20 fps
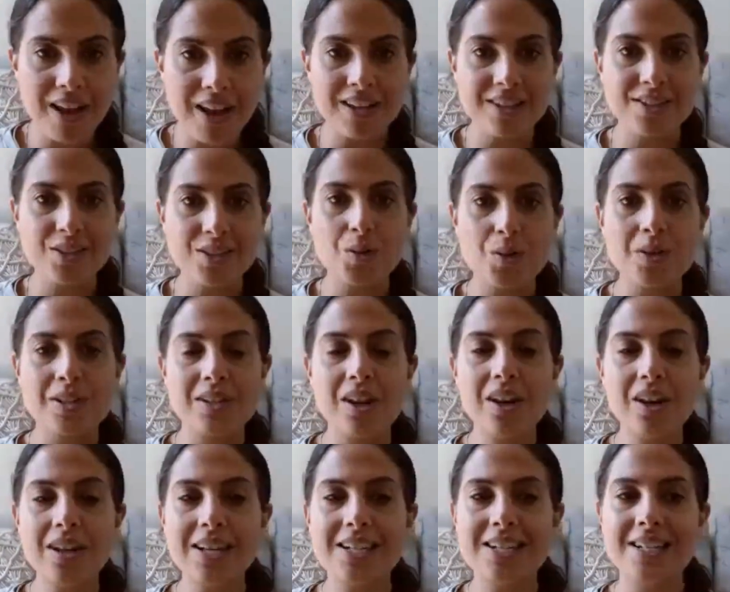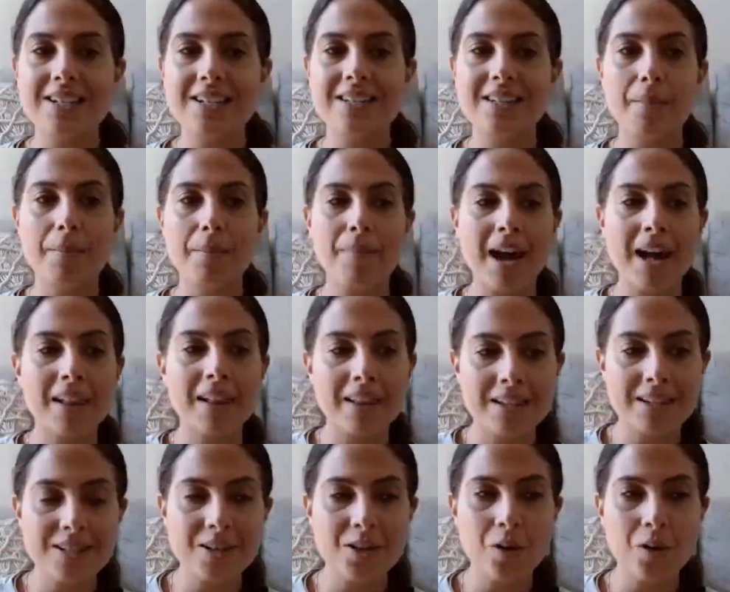And so as long as it's the
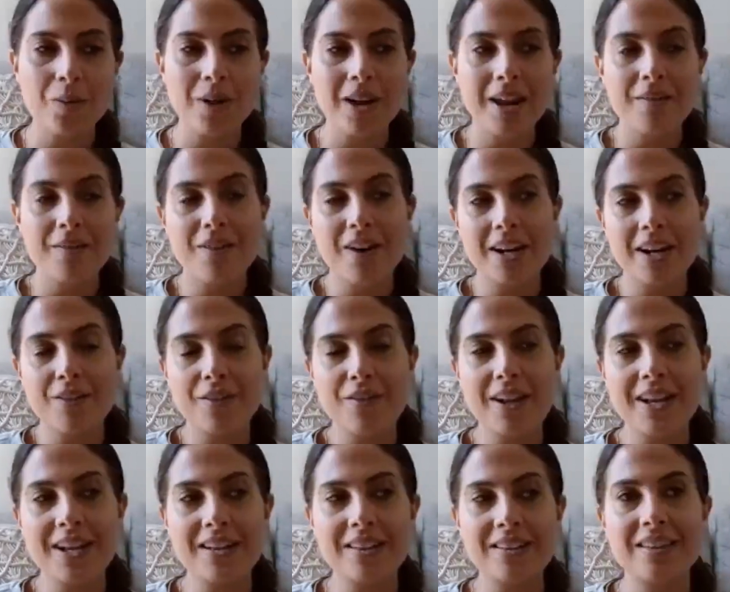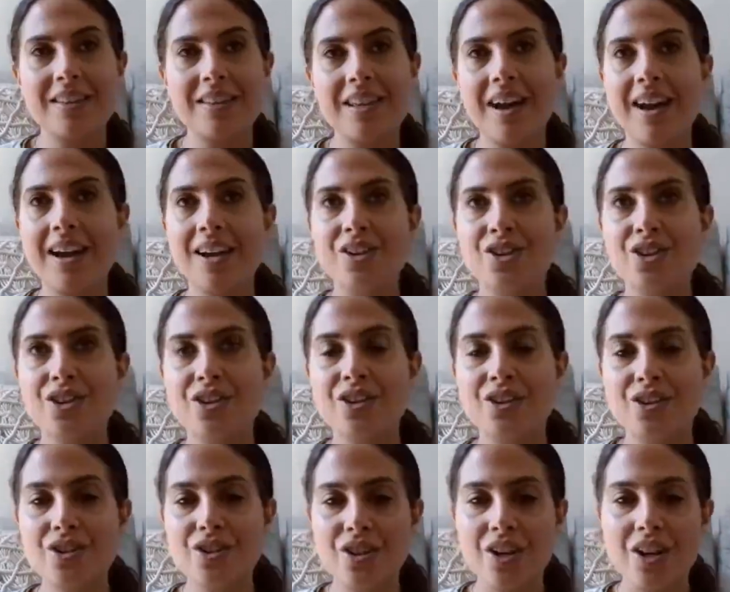balance, but I find if I can detach and
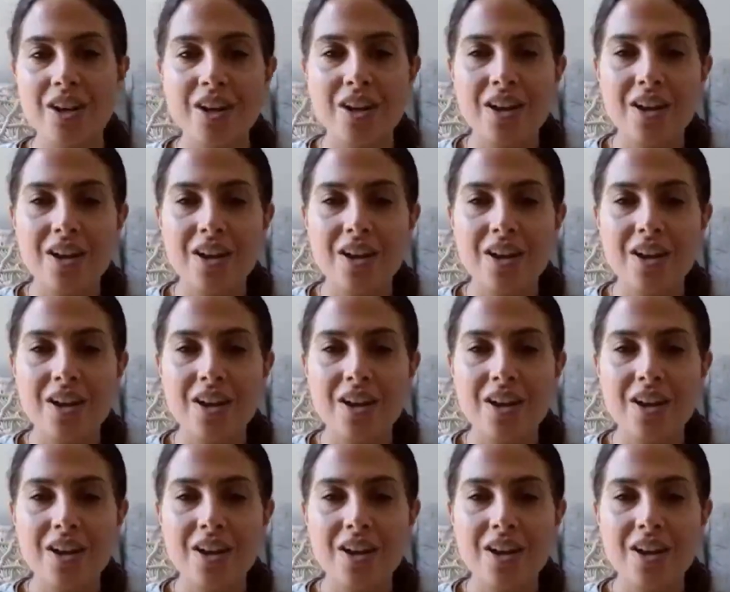just